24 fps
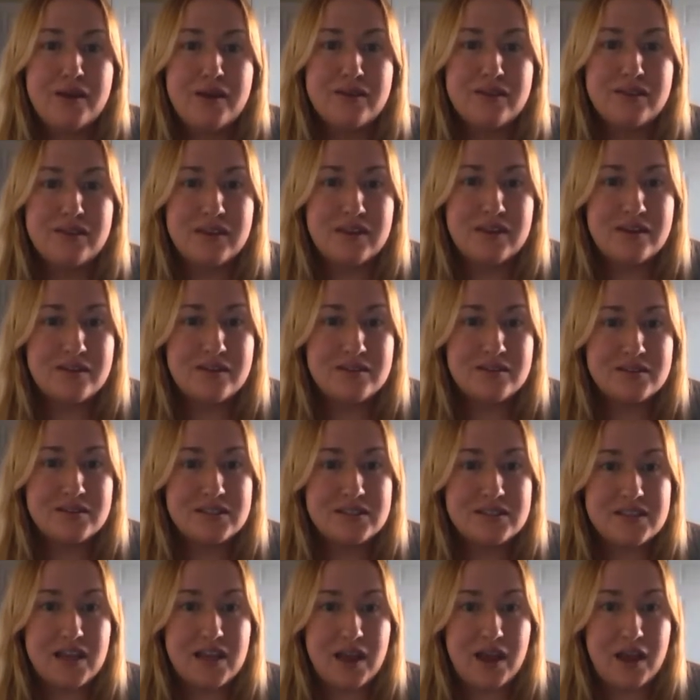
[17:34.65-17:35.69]

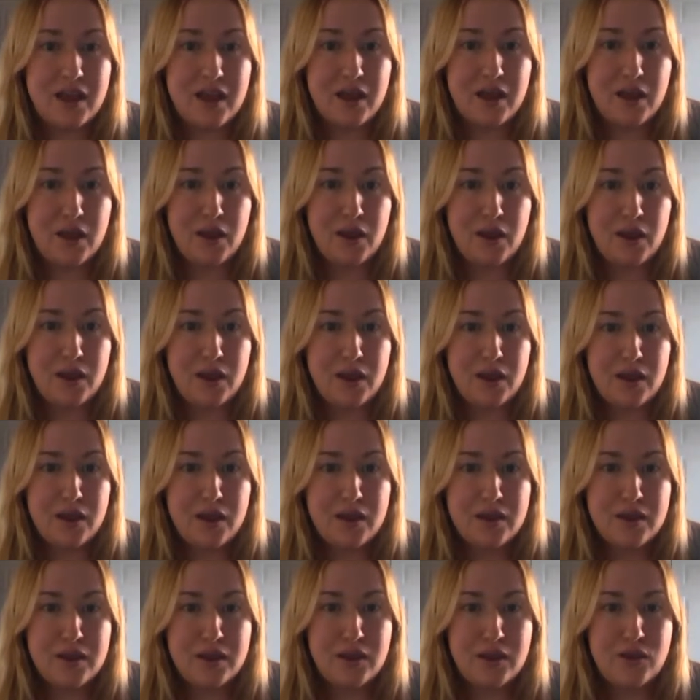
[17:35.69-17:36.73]
things that
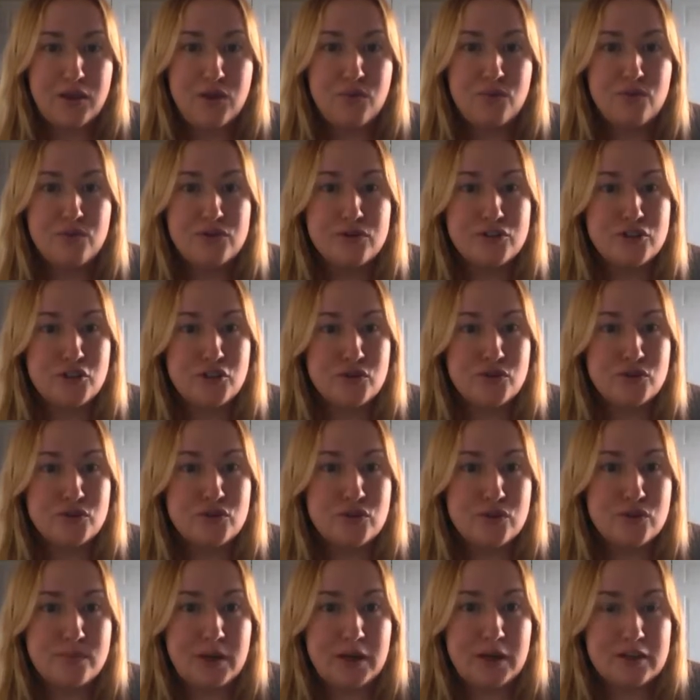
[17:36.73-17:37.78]

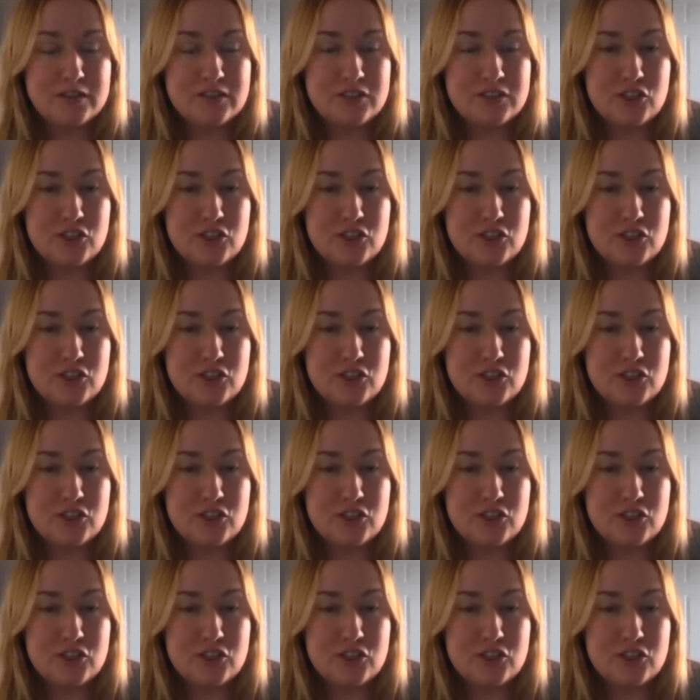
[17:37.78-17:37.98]
reduce you back